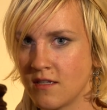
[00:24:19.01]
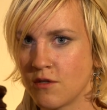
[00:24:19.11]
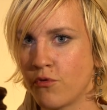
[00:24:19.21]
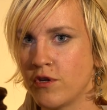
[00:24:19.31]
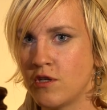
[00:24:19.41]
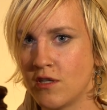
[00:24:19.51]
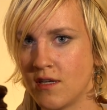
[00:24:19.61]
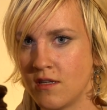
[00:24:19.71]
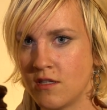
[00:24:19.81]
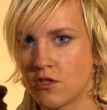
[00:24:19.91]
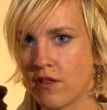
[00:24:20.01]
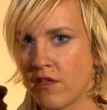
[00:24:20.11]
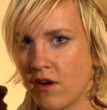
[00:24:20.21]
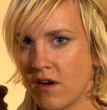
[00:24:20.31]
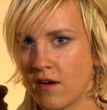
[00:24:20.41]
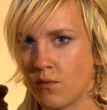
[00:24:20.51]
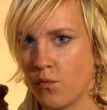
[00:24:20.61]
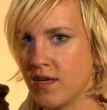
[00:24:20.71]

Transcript: and appreciate each other and we